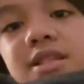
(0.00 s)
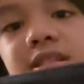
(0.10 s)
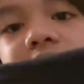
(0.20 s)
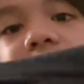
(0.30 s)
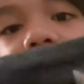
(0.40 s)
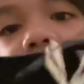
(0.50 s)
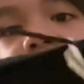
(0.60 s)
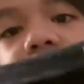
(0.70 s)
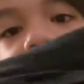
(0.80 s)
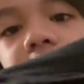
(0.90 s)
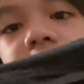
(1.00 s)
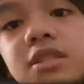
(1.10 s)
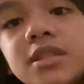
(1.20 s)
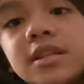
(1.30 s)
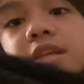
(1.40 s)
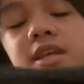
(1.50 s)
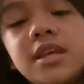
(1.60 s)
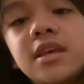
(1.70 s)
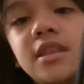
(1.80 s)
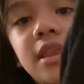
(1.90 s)
It's actually very
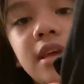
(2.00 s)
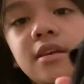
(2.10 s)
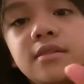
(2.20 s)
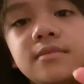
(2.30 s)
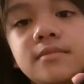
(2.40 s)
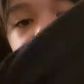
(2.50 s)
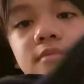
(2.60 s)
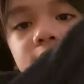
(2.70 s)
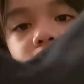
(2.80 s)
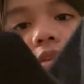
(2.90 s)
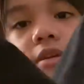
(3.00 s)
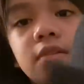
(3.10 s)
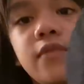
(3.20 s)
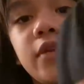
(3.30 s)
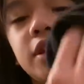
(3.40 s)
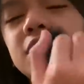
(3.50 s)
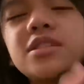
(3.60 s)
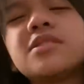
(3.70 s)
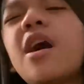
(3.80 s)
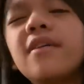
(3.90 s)
silky and like very
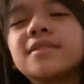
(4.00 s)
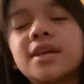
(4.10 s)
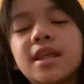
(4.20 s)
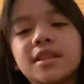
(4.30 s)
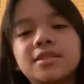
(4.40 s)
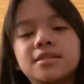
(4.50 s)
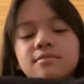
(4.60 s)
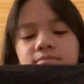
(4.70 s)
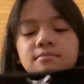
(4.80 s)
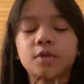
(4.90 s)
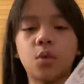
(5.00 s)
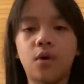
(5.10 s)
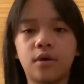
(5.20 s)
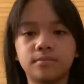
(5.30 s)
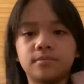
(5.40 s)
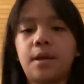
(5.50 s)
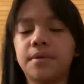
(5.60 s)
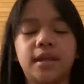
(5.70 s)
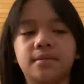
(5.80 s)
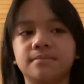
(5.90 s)
soft, and the wow, I mean like